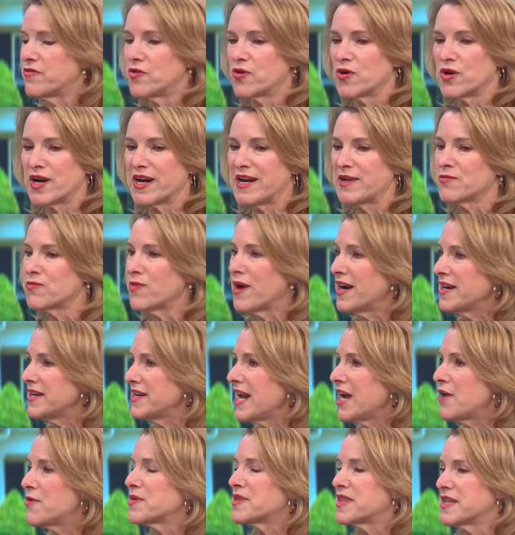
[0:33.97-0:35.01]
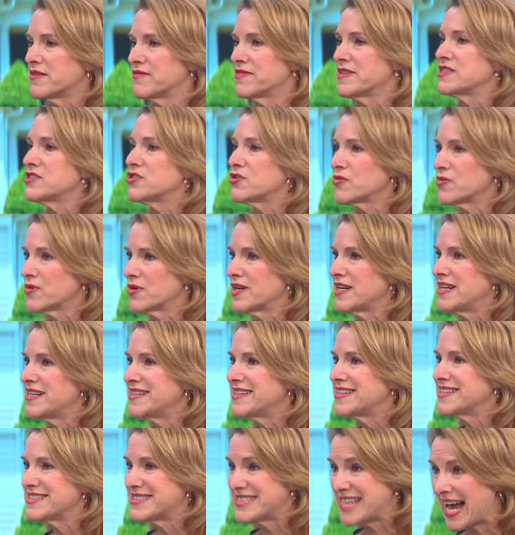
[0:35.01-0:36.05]
for. And right now with
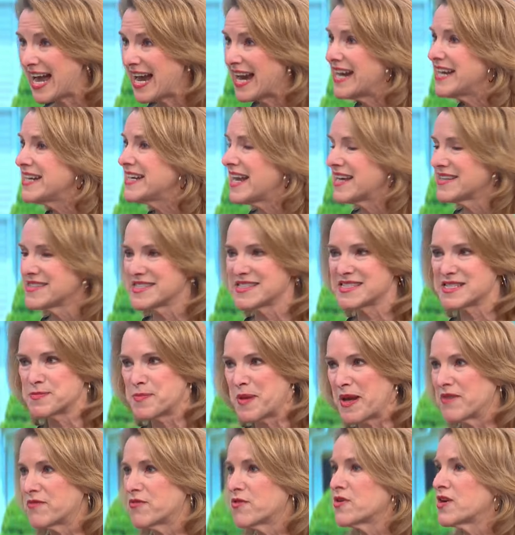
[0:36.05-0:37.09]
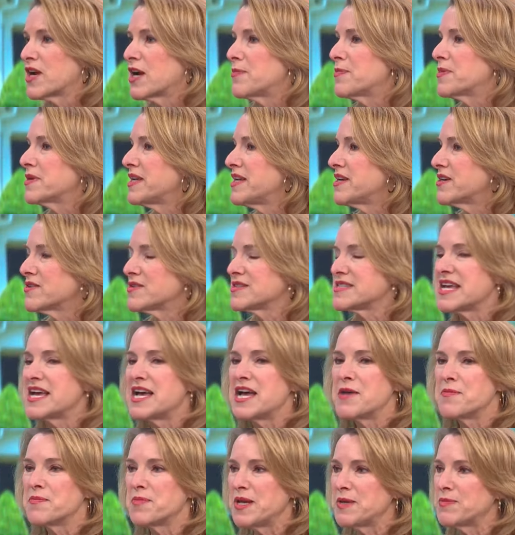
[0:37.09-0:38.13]
inventory tight as it's been for a couple years,
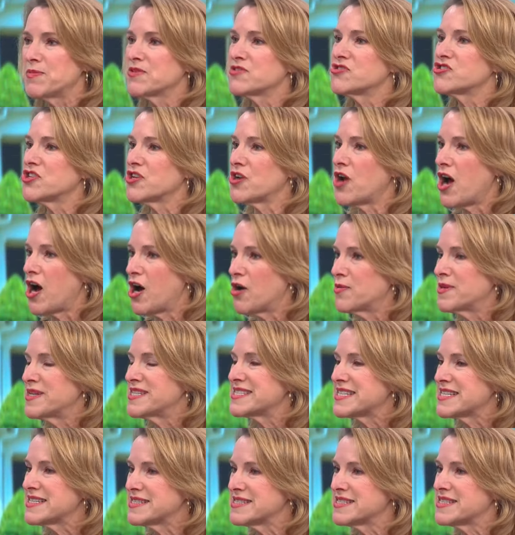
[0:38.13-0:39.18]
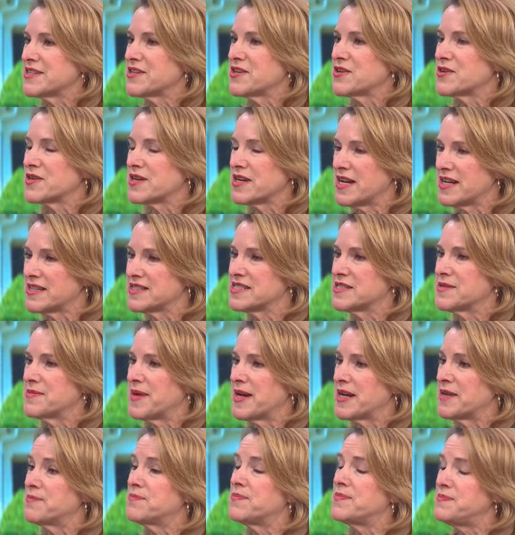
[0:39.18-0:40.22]
people should always consider
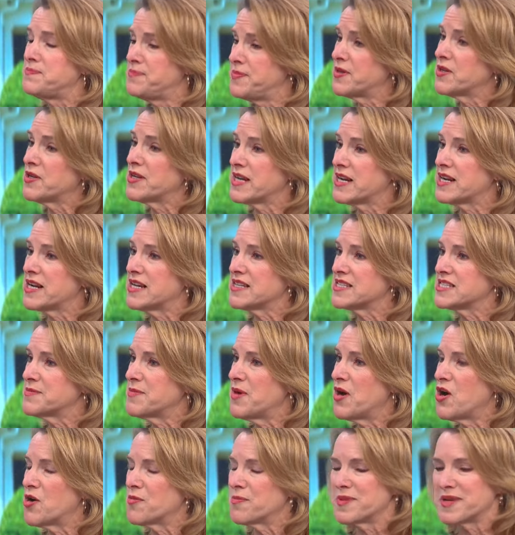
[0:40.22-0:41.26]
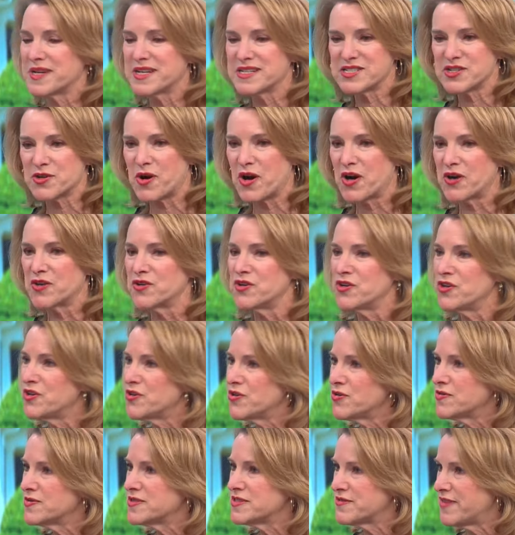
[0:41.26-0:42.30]
customize building a custom home because there are
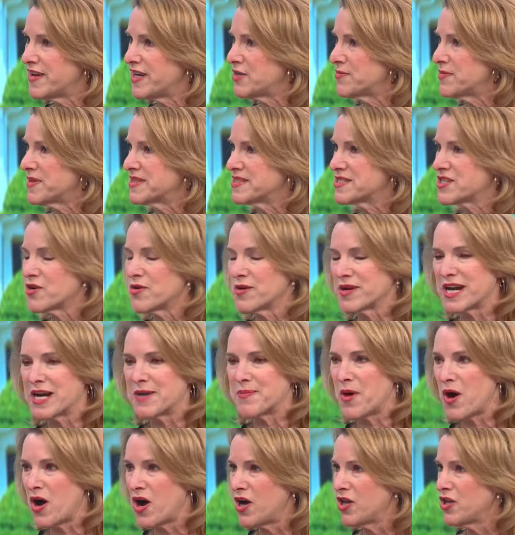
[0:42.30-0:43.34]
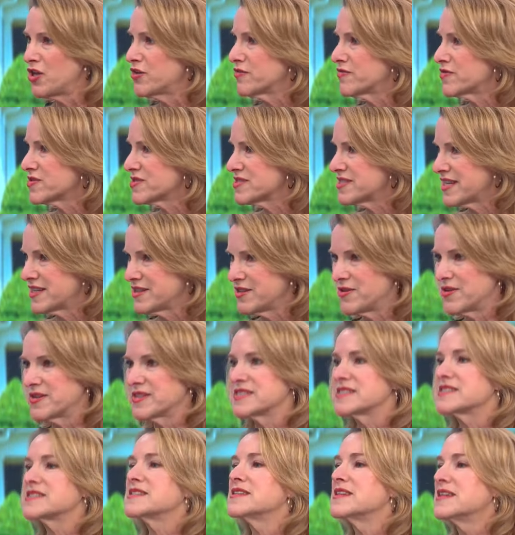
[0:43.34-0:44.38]
new developments going up all over St.
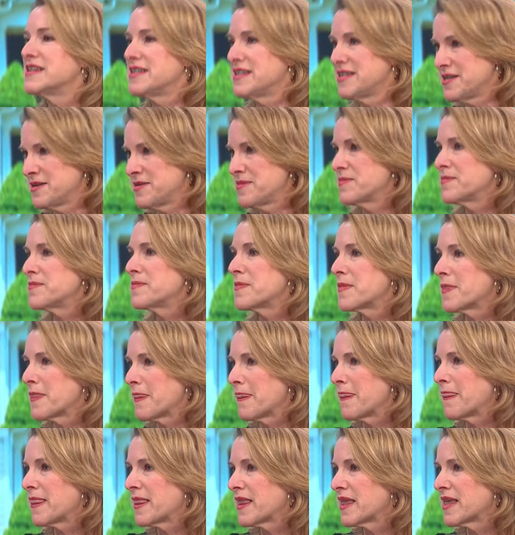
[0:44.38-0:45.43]
Louis. What are some of the